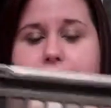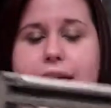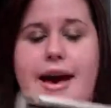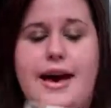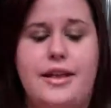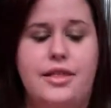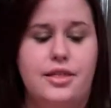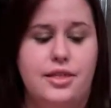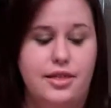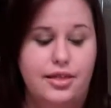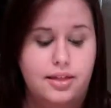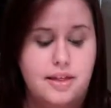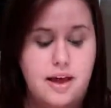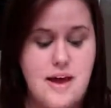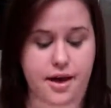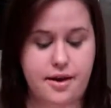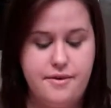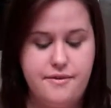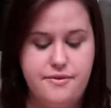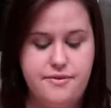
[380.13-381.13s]
I
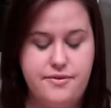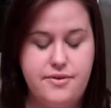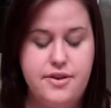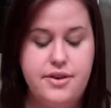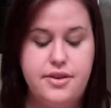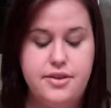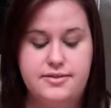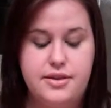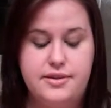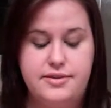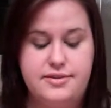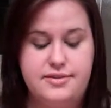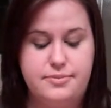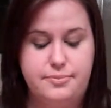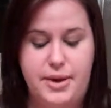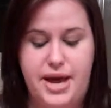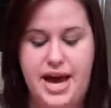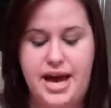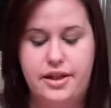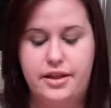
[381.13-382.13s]
love
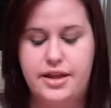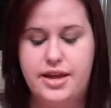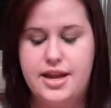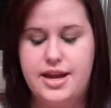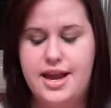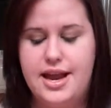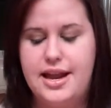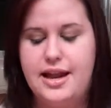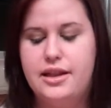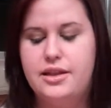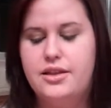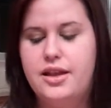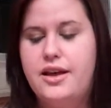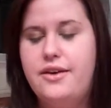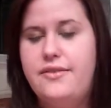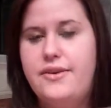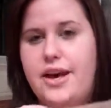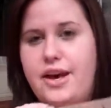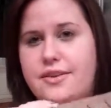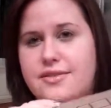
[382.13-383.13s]
this palette and I
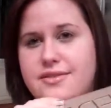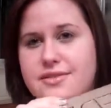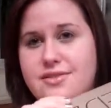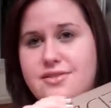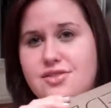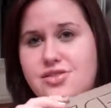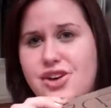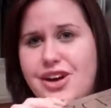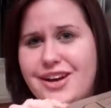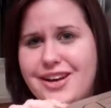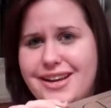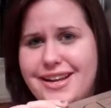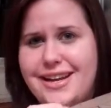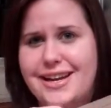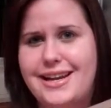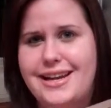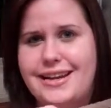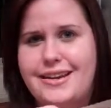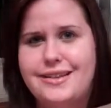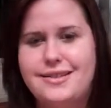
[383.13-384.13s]
love how
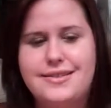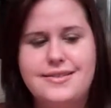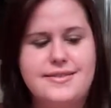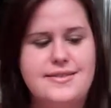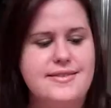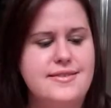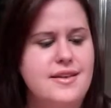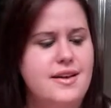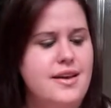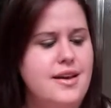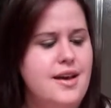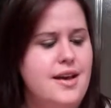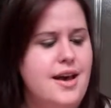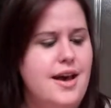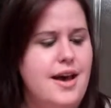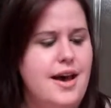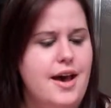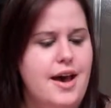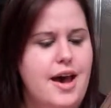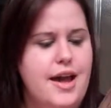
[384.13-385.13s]
sturdy it is.
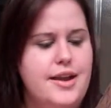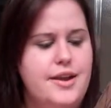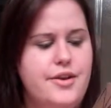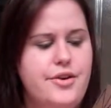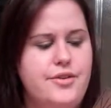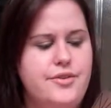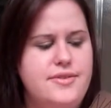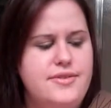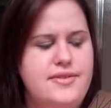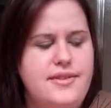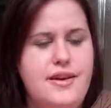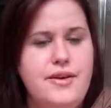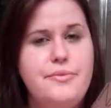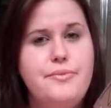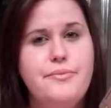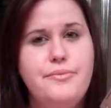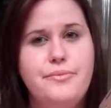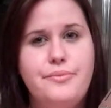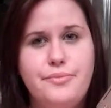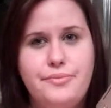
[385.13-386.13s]
I know
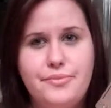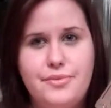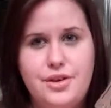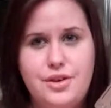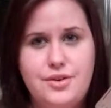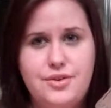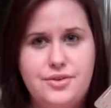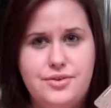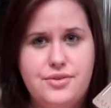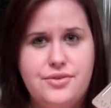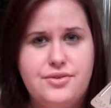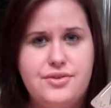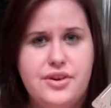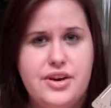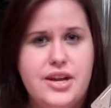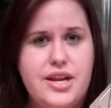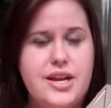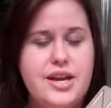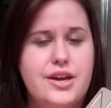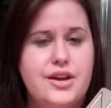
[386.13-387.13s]
some users
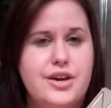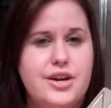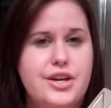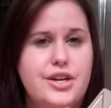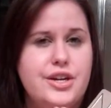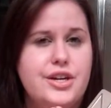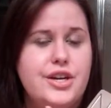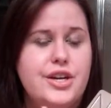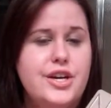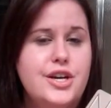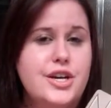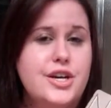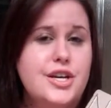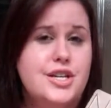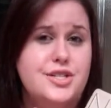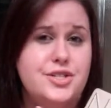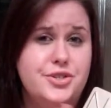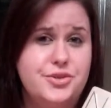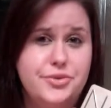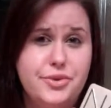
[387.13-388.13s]
on here
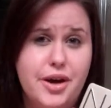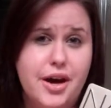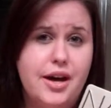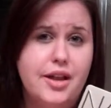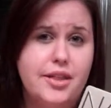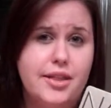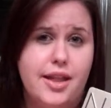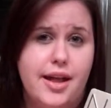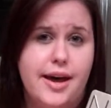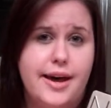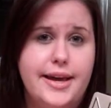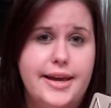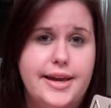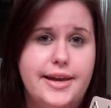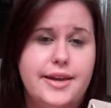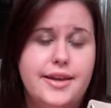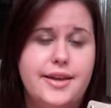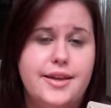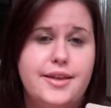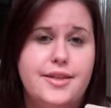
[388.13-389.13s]
do not
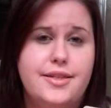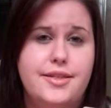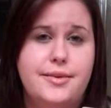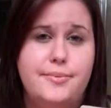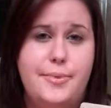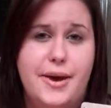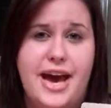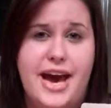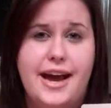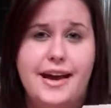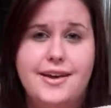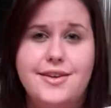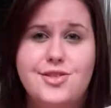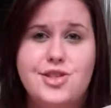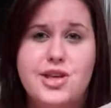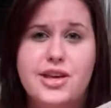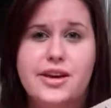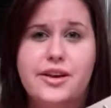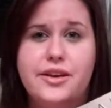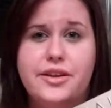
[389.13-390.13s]
like the
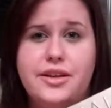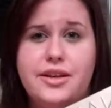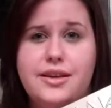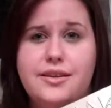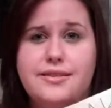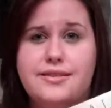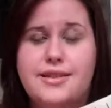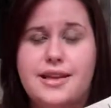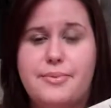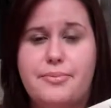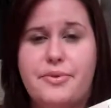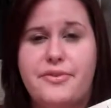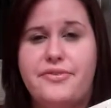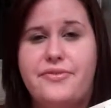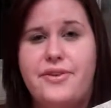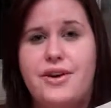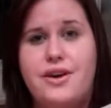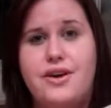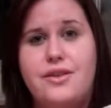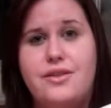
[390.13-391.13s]
packaging on this. They
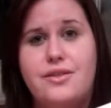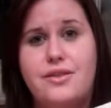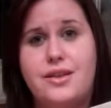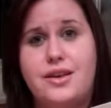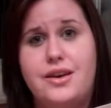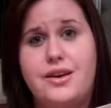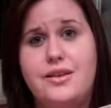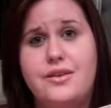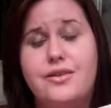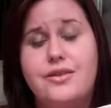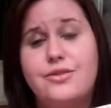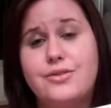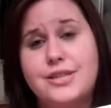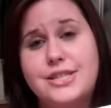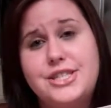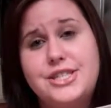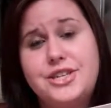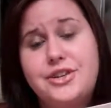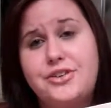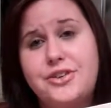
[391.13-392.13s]
prefer the
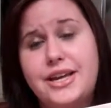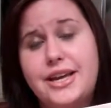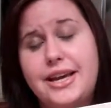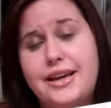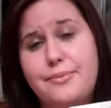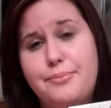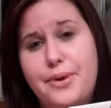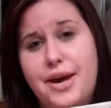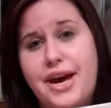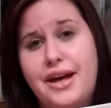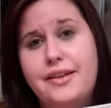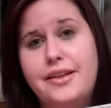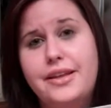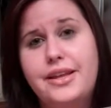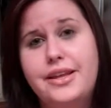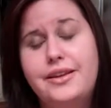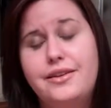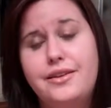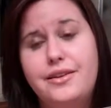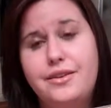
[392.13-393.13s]
original Naked
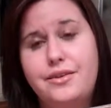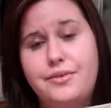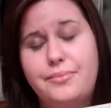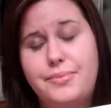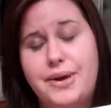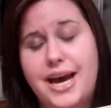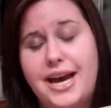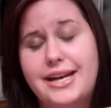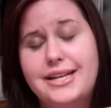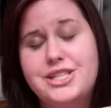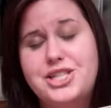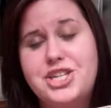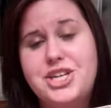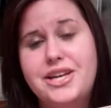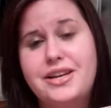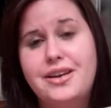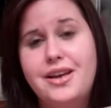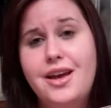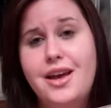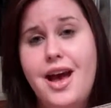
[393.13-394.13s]
palette
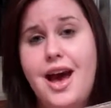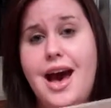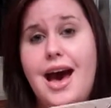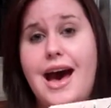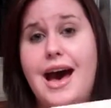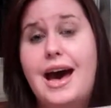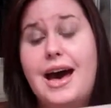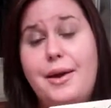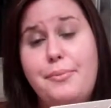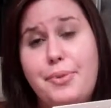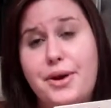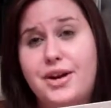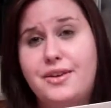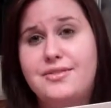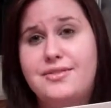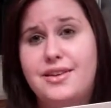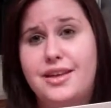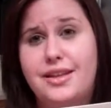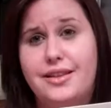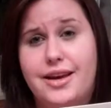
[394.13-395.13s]
packaging. I
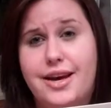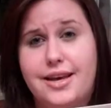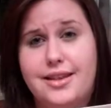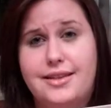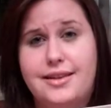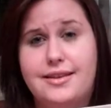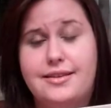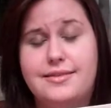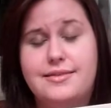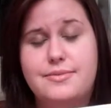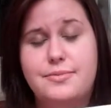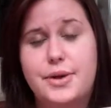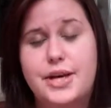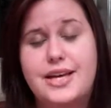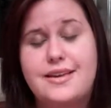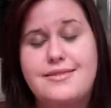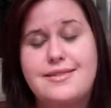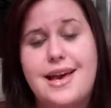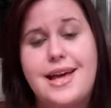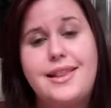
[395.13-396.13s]
personally like this
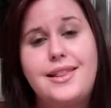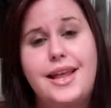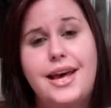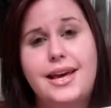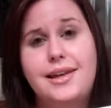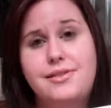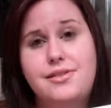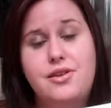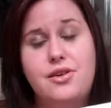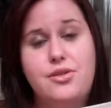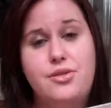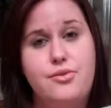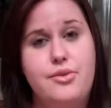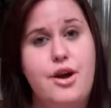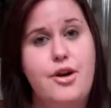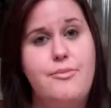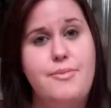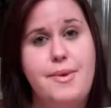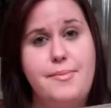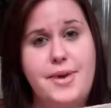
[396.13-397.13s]
because I like to
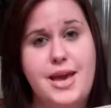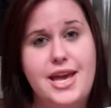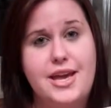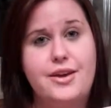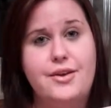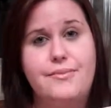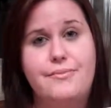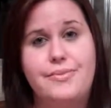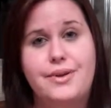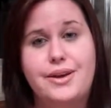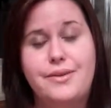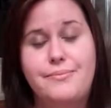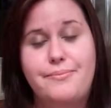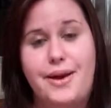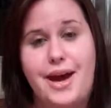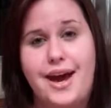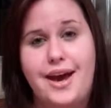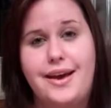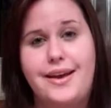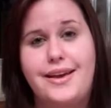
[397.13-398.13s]
throw my makeup
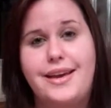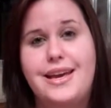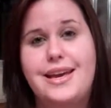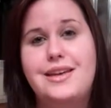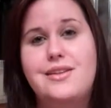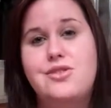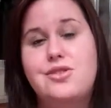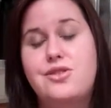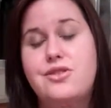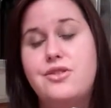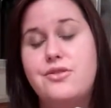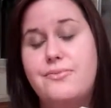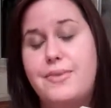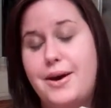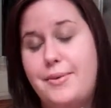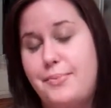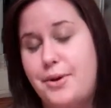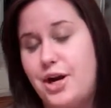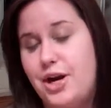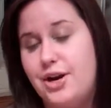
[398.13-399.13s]
bag into
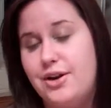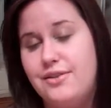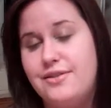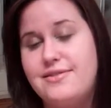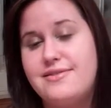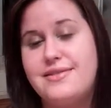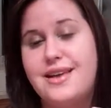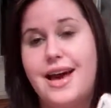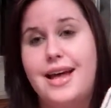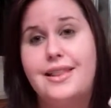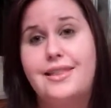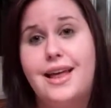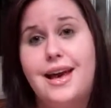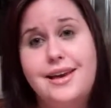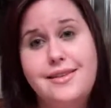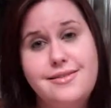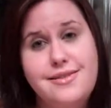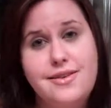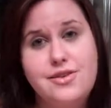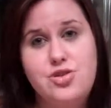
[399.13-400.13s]
my purse. I
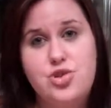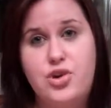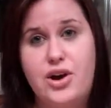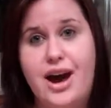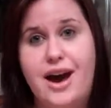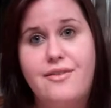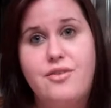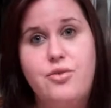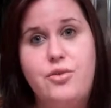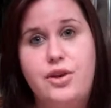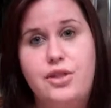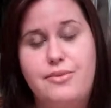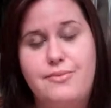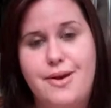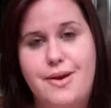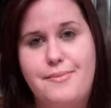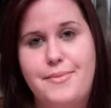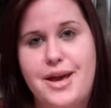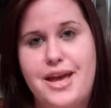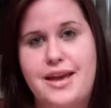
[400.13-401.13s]
like to travel with
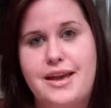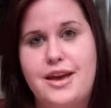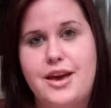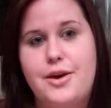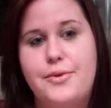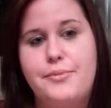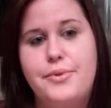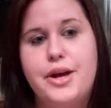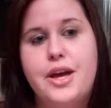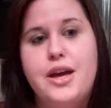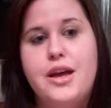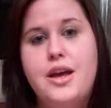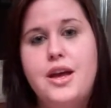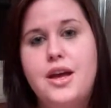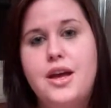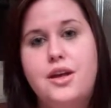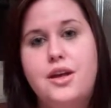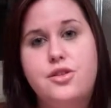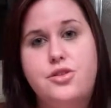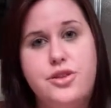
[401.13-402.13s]
my makeup
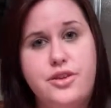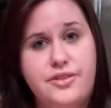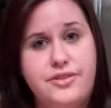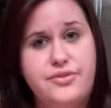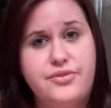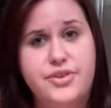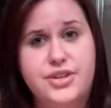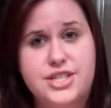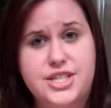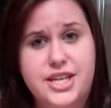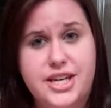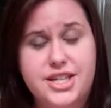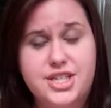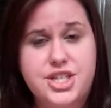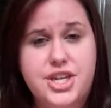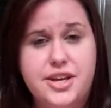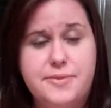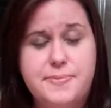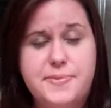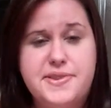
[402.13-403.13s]
just for
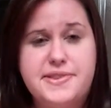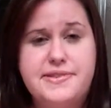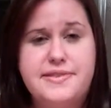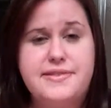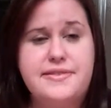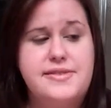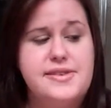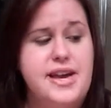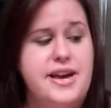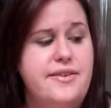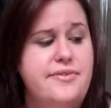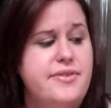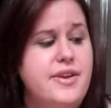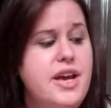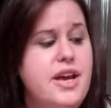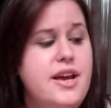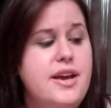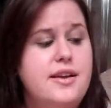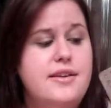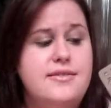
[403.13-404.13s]
touch-ups and
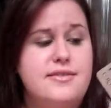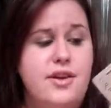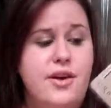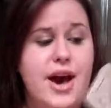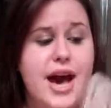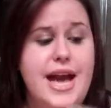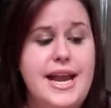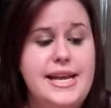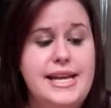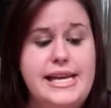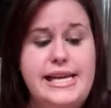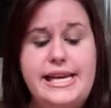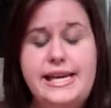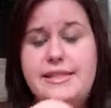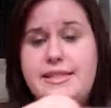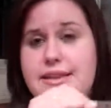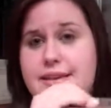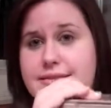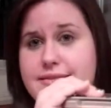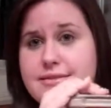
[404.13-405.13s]
stuff. So I
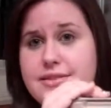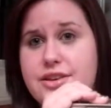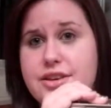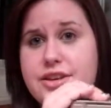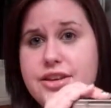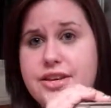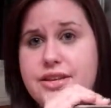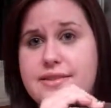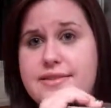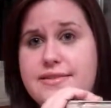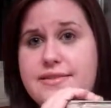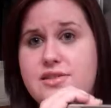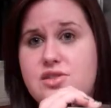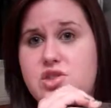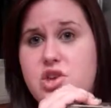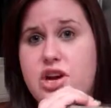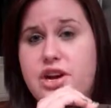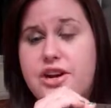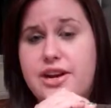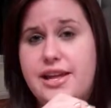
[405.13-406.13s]
need this good
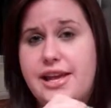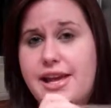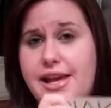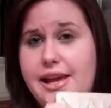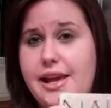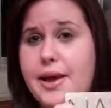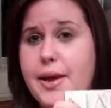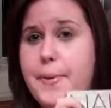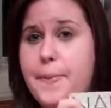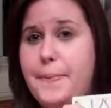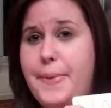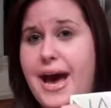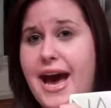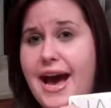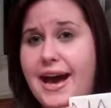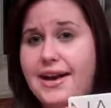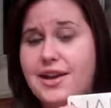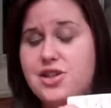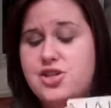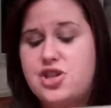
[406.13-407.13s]
sturdy
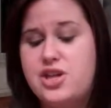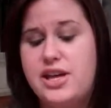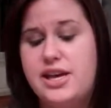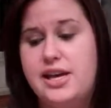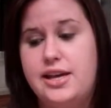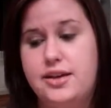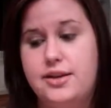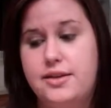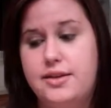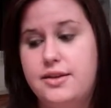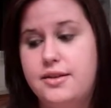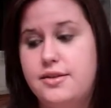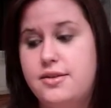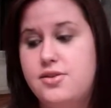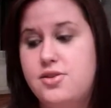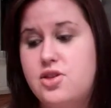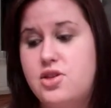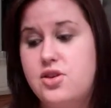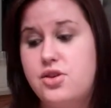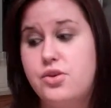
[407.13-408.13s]
packaging
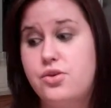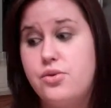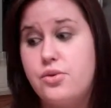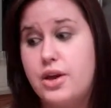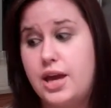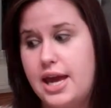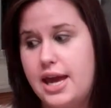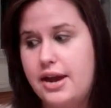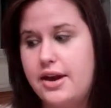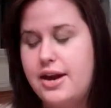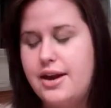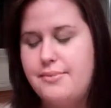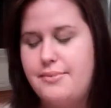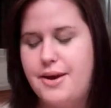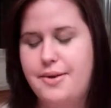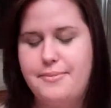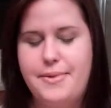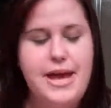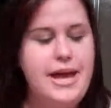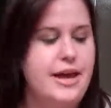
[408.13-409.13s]
to carry
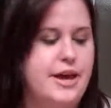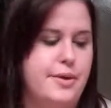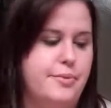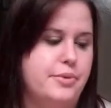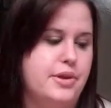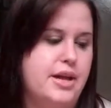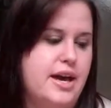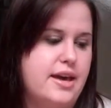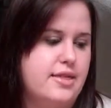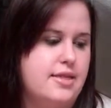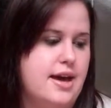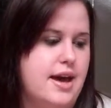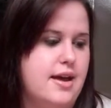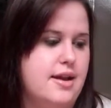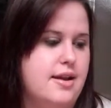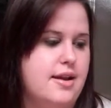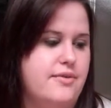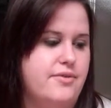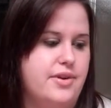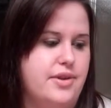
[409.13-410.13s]
my makeup like
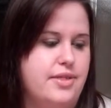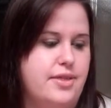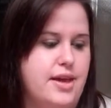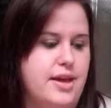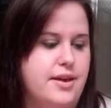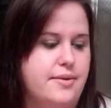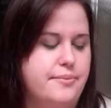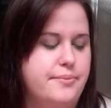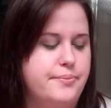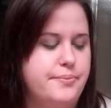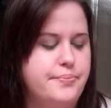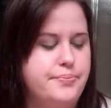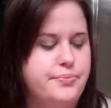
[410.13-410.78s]
that and everything.